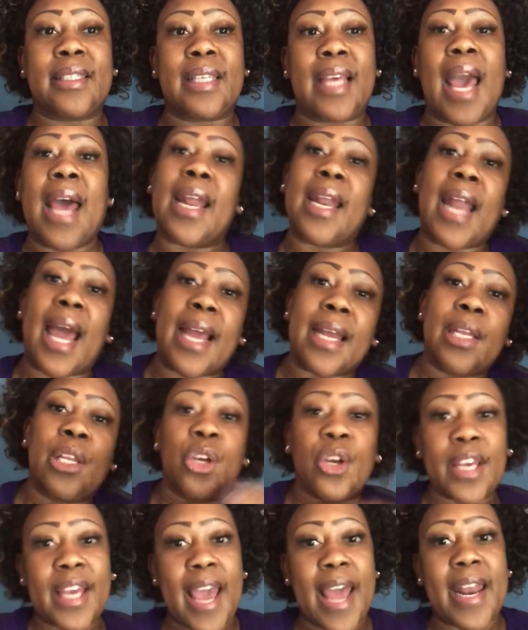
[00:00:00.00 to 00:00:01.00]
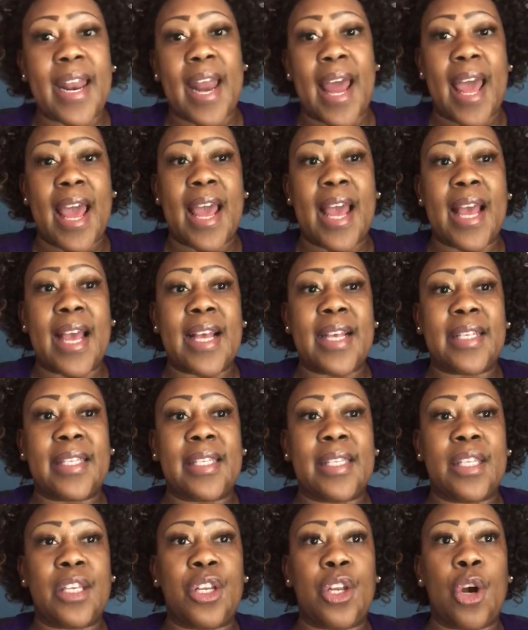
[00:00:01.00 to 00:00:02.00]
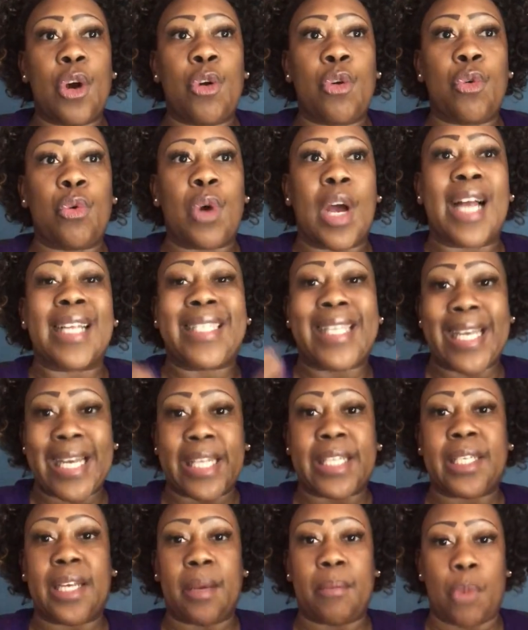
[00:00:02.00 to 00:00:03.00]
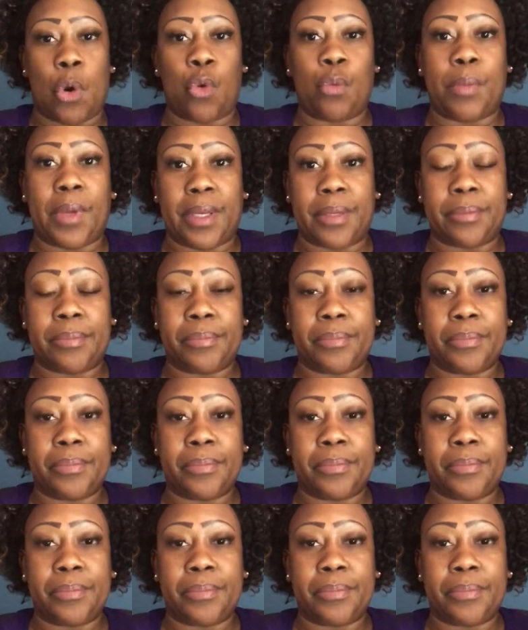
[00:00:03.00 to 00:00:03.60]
kind of like look at it as, a teaching moment.